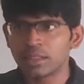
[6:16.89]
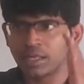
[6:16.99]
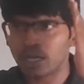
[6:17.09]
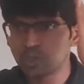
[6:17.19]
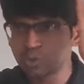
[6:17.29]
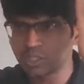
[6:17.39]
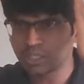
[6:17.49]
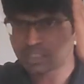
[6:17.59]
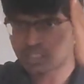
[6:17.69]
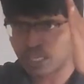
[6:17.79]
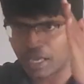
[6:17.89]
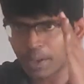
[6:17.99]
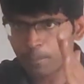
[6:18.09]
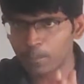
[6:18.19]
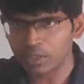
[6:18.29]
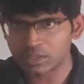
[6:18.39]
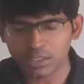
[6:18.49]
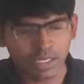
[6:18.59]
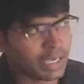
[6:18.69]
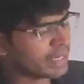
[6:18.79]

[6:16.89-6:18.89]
They are using the same bus.